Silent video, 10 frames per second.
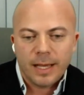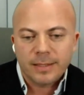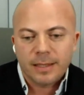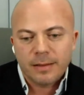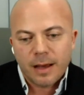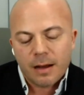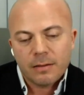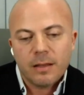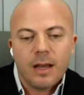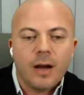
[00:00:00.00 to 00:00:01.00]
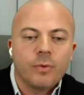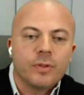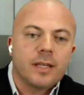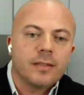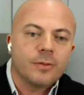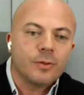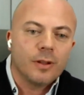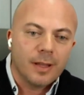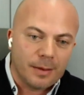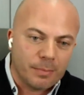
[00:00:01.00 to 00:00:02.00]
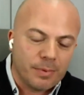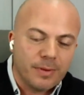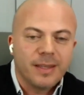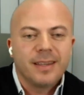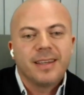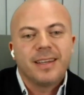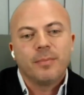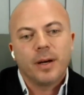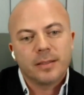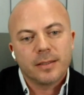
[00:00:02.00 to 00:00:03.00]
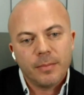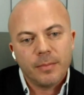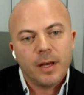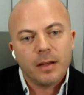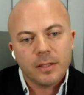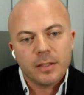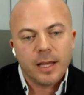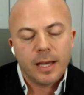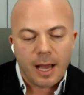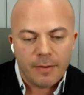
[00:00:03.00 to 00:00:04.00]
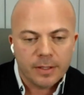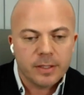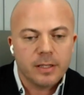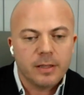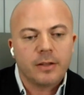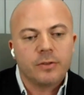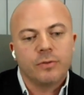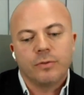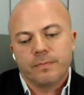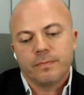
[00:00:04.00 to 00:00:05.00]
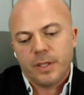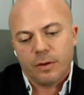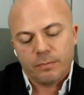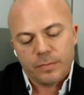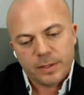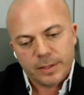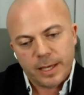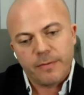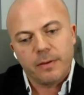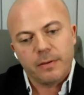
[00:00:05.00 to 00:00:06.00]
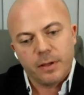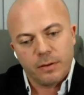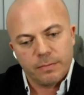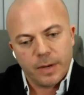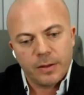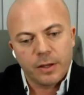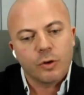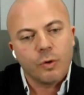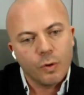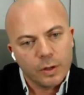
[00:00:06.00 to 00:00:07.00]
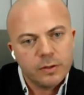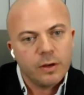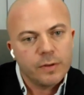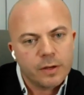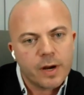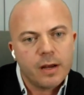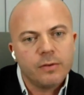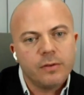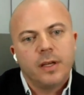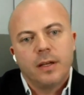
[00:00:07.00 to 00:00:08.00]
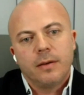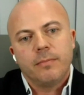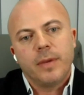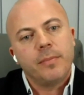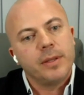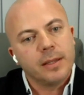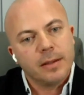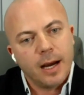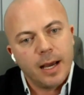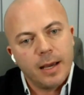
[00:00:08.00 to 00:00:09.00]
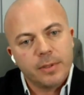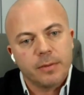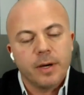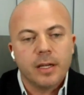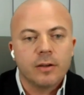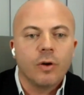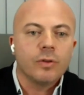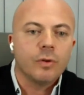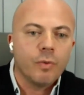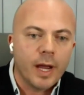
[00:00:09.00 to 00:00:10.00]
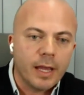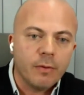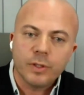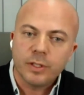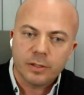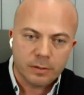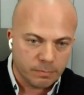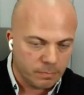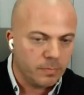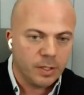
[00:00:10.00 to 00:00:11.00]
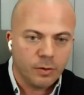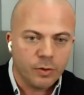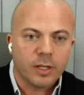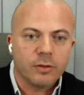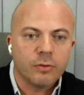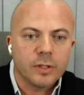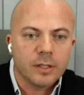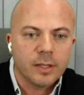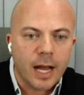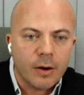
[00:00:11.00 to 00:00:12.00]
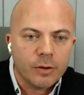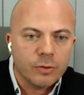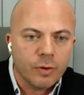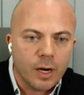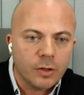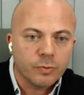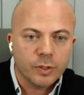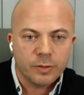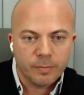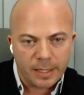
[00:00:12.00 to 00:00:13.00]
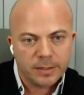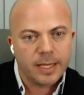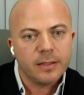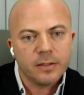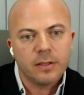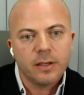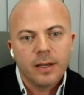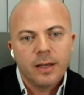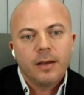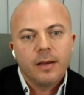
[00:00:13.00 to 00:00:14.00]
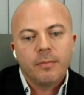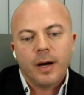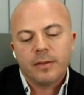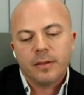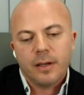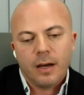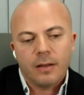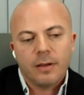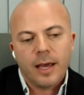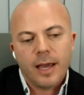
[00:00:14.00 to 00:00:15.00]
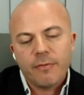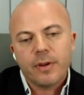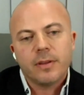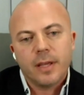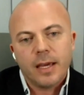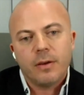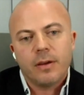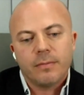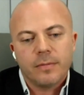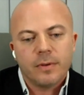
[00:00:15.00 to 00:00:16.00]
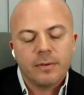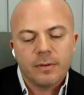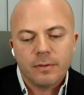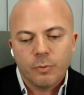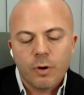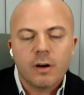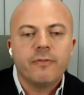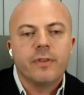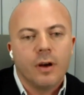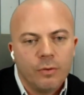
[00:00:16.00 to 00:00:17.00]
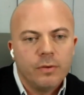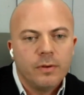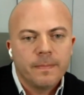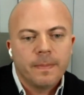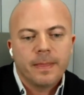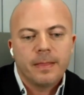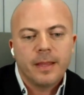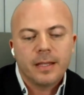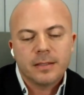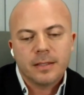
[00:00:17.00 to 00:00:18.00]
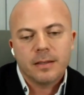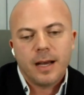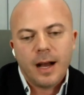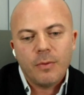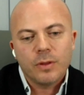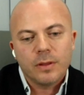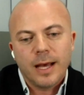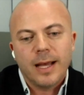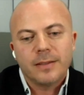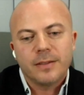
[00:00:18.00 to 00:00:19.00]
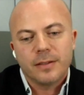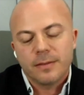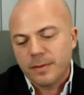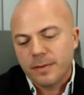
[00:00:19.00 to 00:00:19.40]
as a doctor, I would send it to the lab. But some doctors obviously like to, save, on the cost of the crown, maybe the time somebody going away, which is, you can do it in an hour, 2 hours, which makes sense. But on an everyday workflow, I would not,